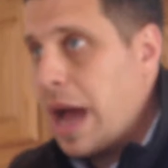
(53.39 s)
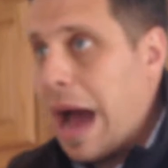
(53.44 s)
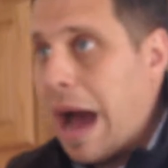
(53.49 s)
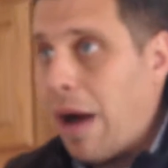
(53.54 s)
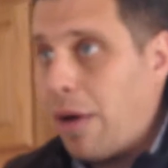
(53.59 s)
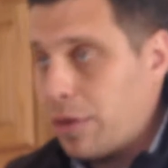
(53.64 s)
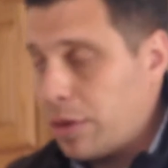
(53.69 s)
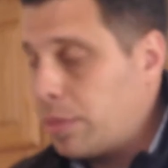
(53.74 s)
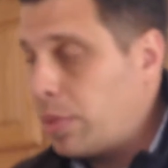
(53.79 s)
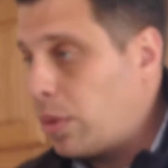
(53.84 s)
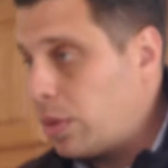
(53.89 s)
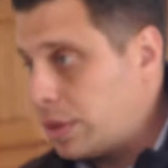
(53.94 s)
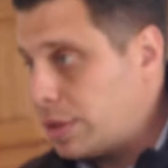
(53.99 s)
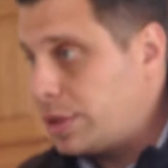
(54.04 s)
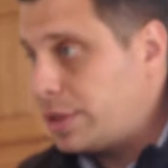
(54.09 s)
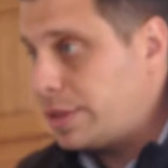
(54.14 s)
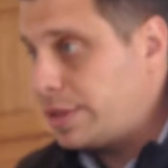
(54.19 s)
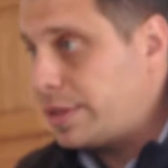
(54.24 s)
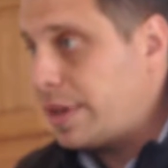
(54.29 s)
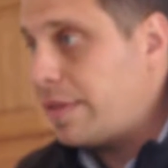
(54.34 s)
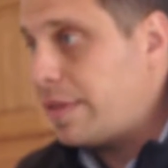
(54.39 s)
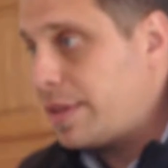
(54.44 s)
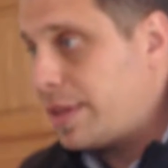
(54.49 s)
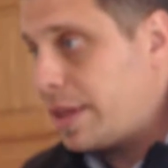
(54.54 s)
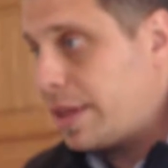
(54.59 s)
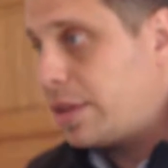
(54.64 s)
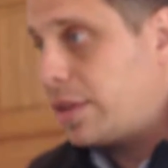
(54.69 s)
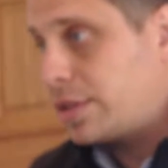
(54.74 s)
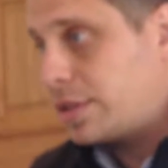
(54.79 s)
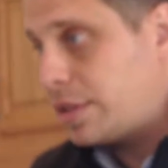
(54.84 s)
outer portions,
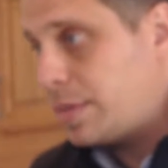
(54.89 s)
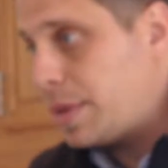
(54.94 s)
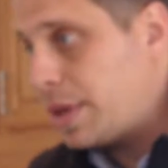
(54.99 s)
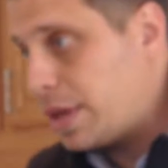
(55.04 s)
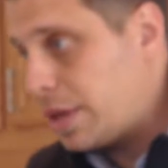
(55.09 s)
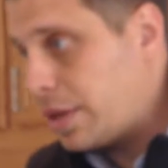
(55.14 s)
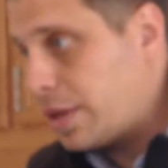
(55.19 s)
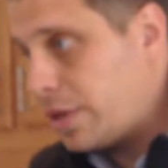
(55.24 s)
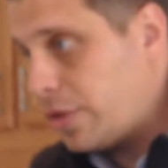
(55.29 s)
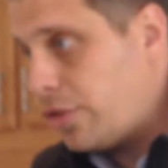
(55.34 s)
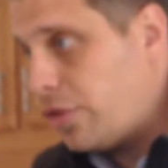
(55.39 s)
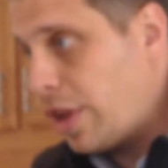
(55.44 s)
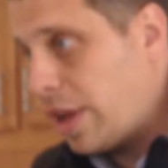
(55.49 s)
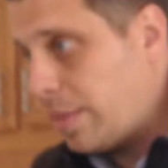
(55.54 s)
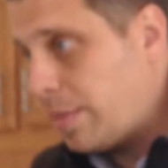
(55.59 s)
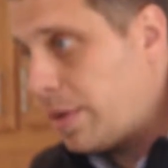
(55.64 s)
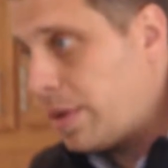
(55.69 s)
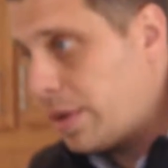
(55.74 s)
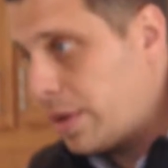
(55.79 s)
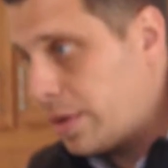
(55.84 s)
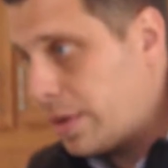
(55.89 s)
everything looks to be in good shape.